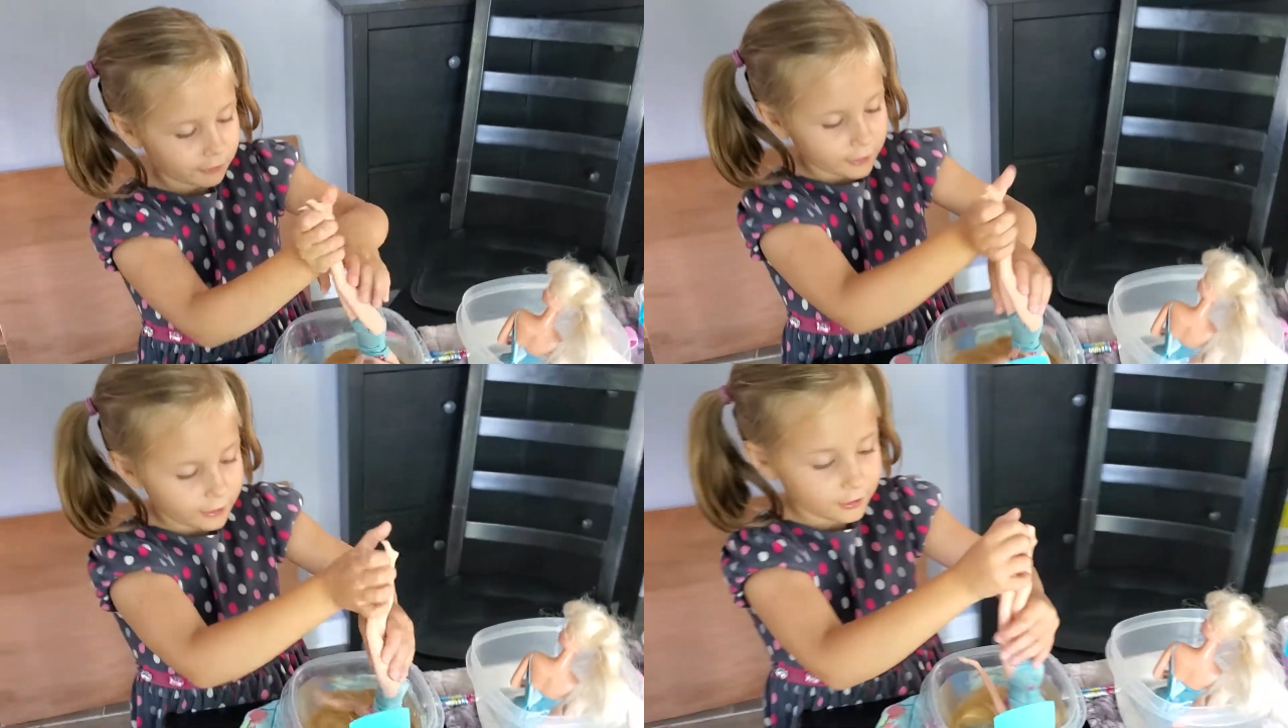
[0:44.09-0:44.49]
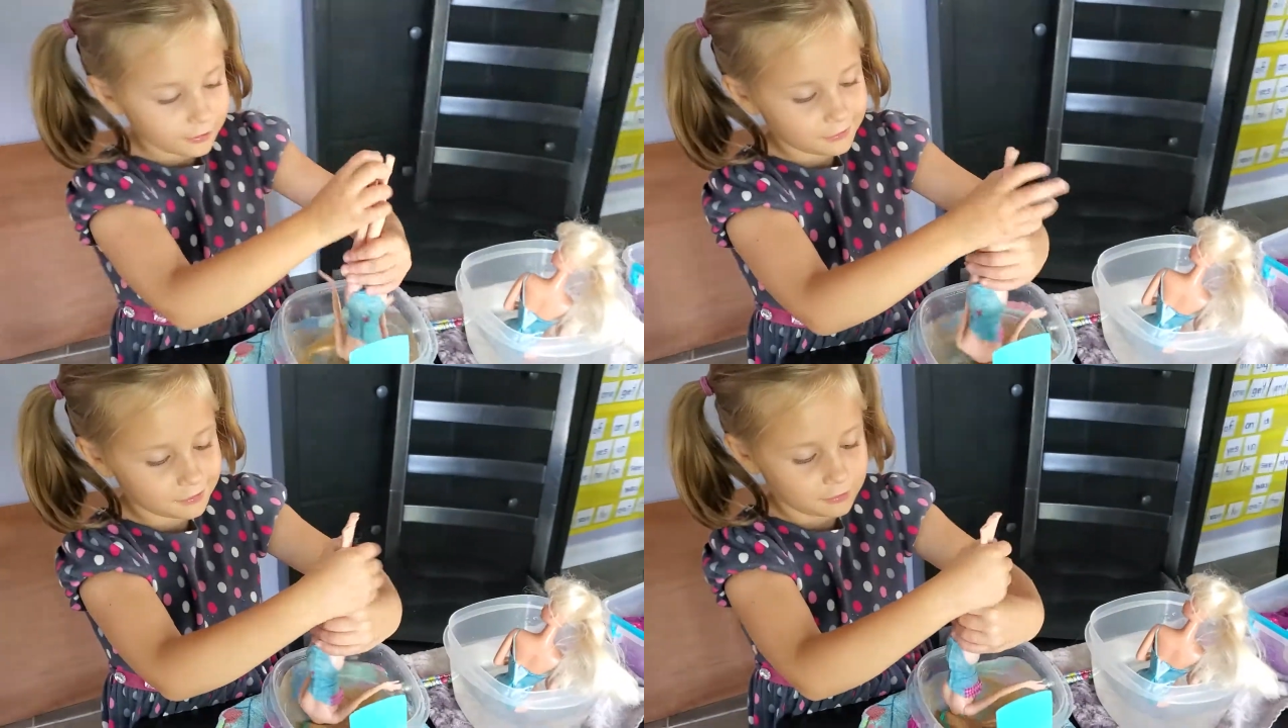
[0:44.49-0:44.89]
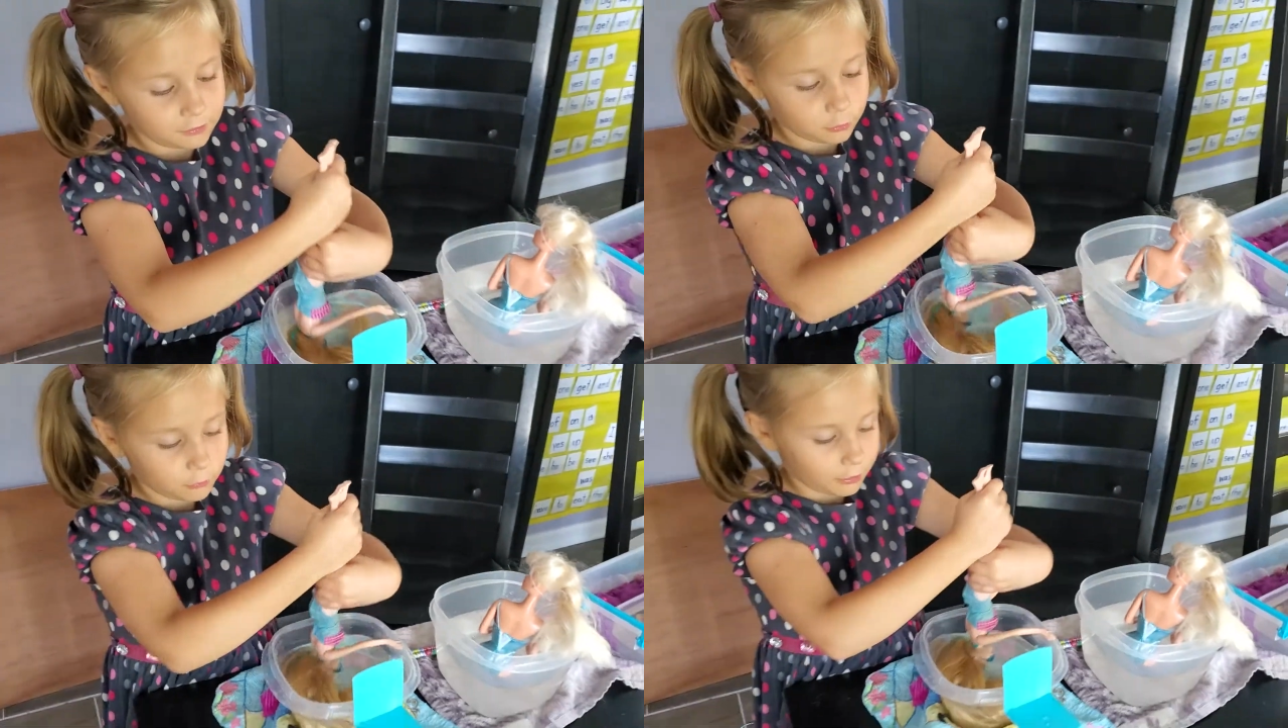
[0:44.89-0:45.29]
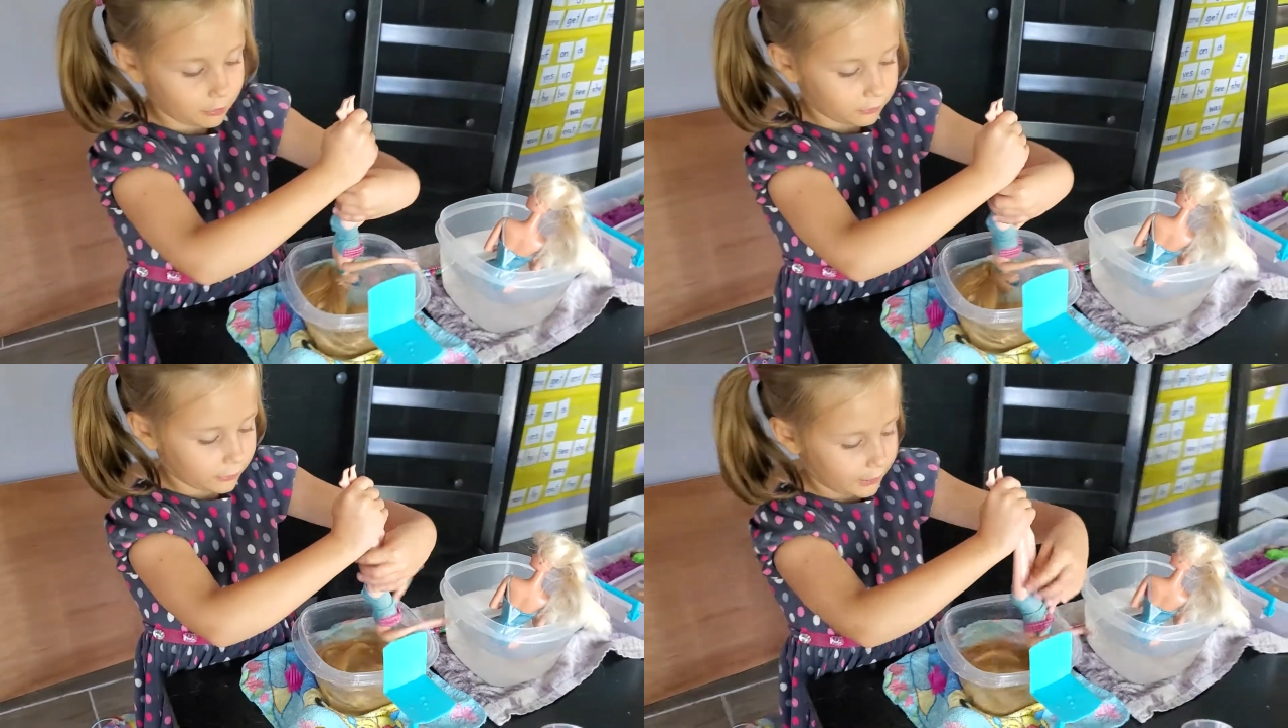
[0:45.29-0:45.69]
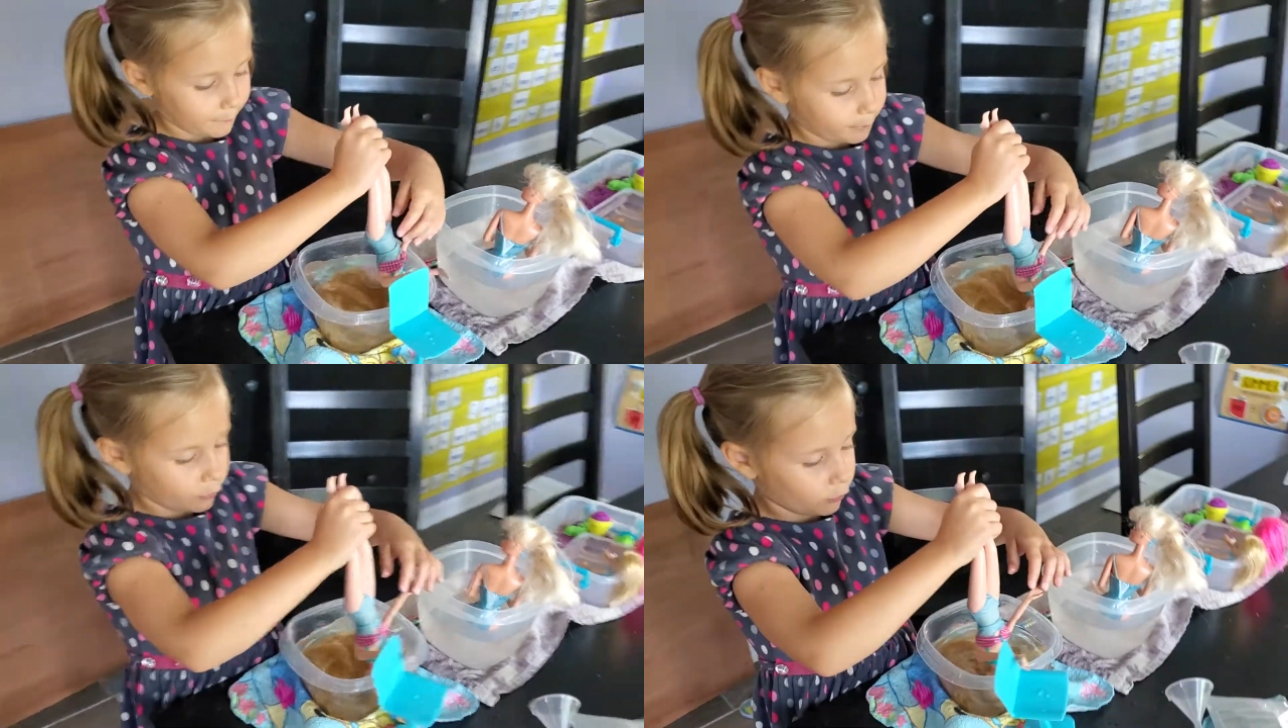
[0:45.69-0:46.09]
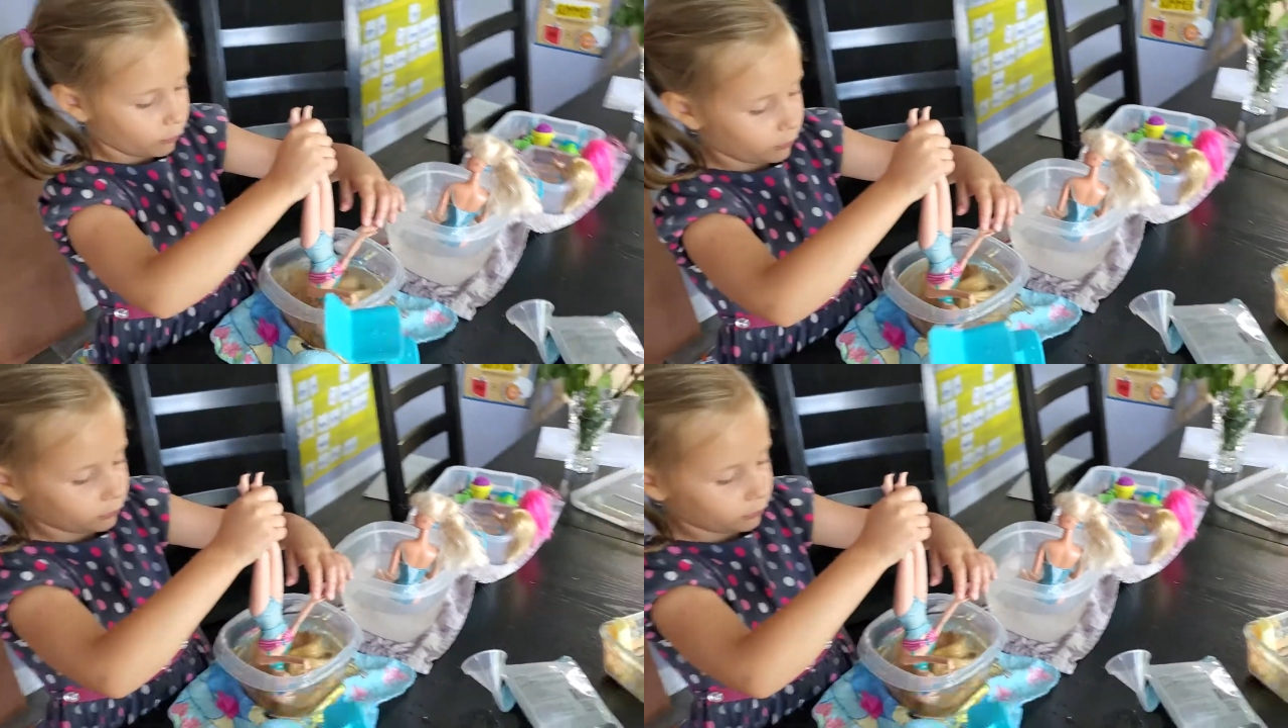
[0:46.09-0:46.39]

Okay. It's a twirling pool.